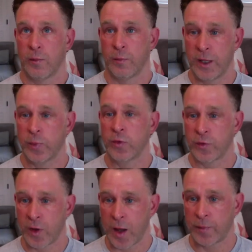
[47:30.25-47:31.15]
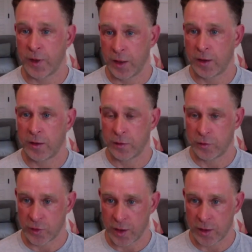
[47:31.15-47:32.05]
People stop taking the
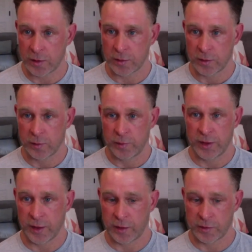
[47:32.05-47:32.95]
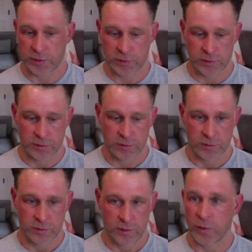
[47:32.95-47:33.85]
drug because
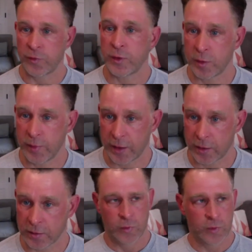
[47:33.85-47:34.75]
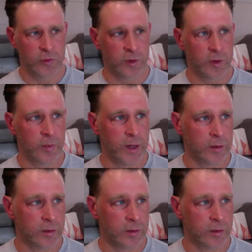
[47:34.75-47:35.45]
they're feeling better. So you're sitting back,